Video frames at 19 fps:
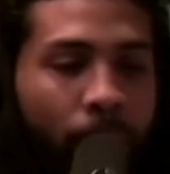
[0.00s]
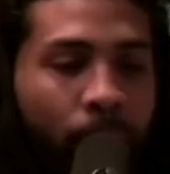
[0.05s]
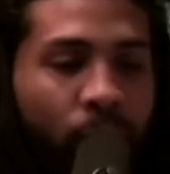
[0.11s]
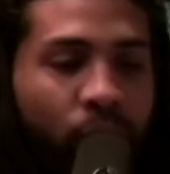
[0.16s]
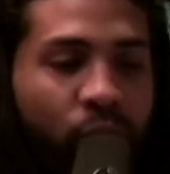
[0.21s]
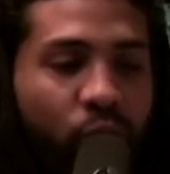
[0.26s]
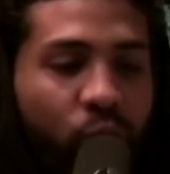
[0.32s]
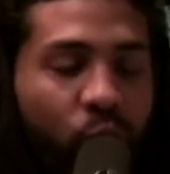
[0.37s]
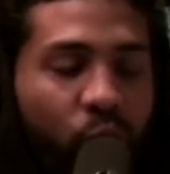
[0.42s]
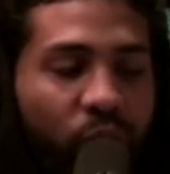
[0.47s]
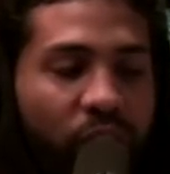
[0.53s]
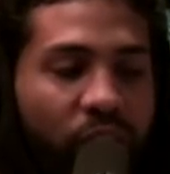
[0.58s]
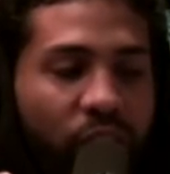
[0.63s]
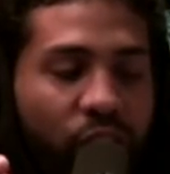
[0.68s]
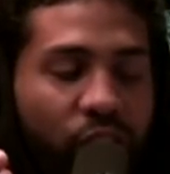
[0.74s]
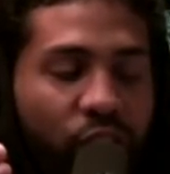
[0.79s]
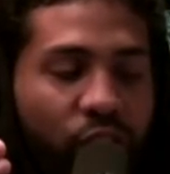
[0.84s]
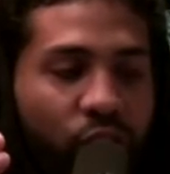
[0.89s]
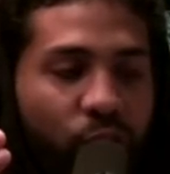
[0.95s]
So
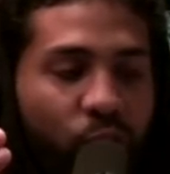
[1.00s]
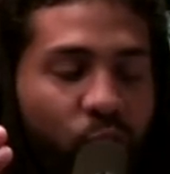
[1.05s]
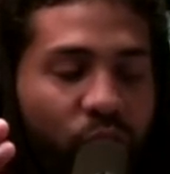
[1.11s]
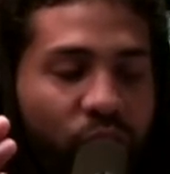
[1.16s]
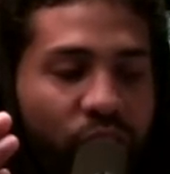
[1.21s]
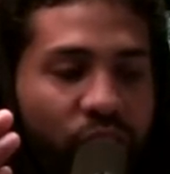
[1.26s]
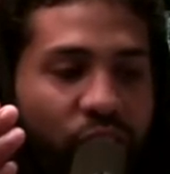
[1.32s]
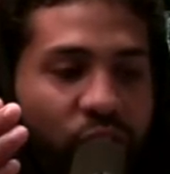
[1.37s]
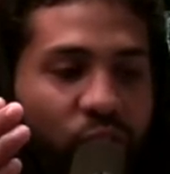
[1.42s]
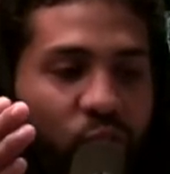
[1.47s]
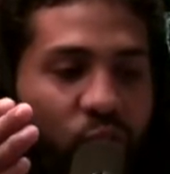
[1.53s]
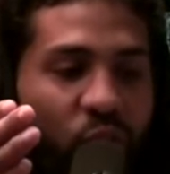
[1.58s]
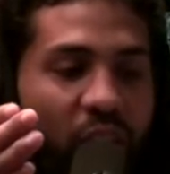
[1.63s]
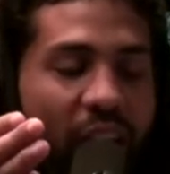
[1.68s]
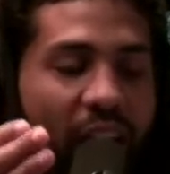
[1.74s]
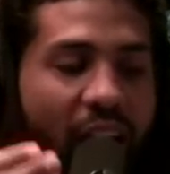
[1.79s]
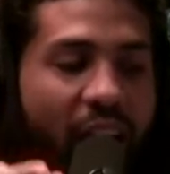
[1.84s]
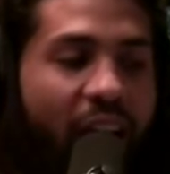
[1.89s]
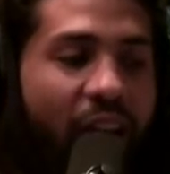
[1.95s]
when when you
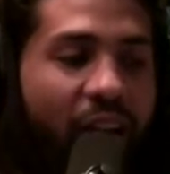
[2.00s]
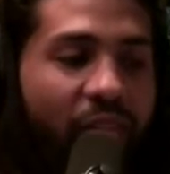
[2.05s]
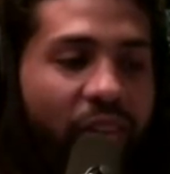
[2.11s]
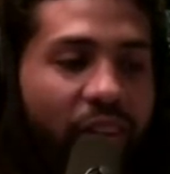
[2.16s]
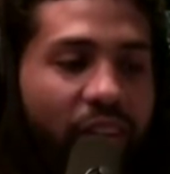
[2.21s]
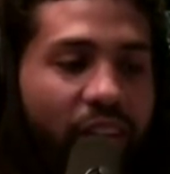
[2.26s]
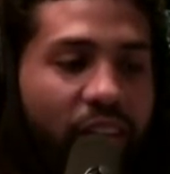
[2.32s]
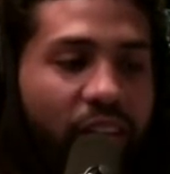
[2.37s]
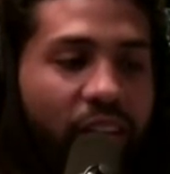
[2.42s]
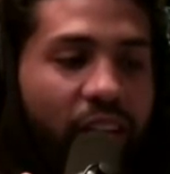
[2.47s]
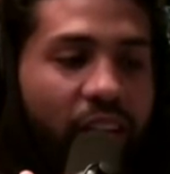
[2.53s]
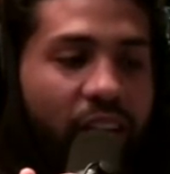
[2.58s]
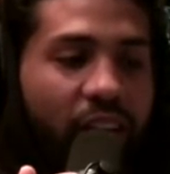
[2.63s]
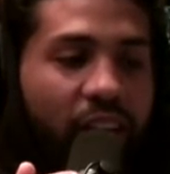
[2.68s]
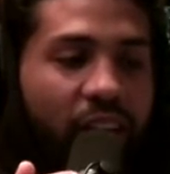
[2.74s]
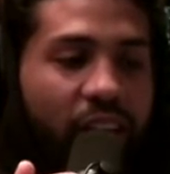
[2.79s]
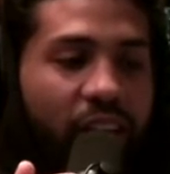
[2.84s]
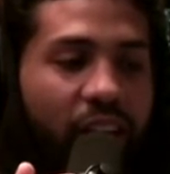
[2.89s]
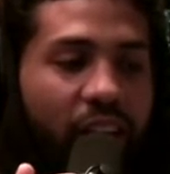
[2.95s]
have a,
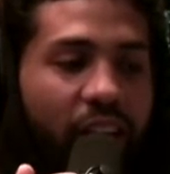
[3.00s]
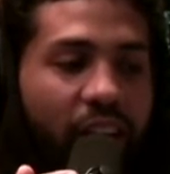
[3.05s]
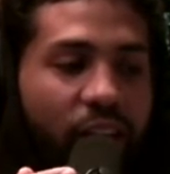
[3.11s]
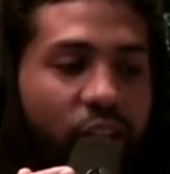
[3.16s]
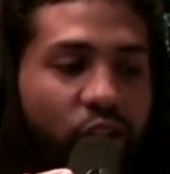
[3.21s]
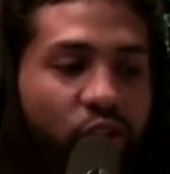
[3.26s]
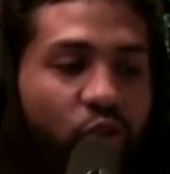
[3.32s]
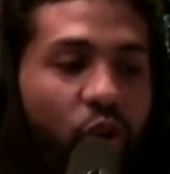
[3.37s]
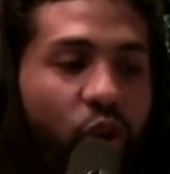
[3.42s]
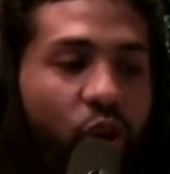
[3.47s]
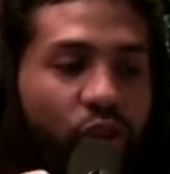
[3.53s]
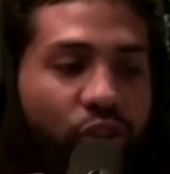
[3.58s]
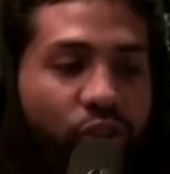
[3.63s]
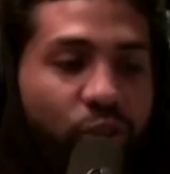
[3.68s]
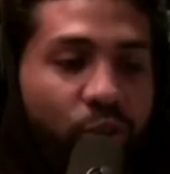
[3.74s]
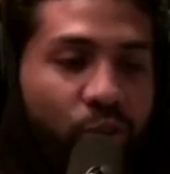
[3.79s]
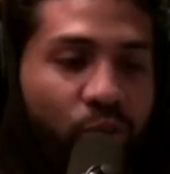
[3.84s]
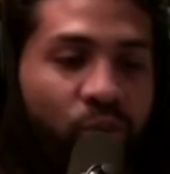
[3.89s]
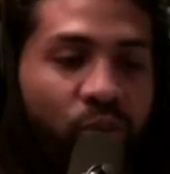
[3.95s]
a, a draw
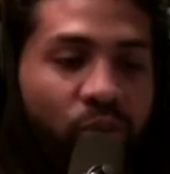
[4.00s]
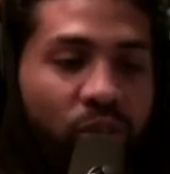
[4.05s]
two...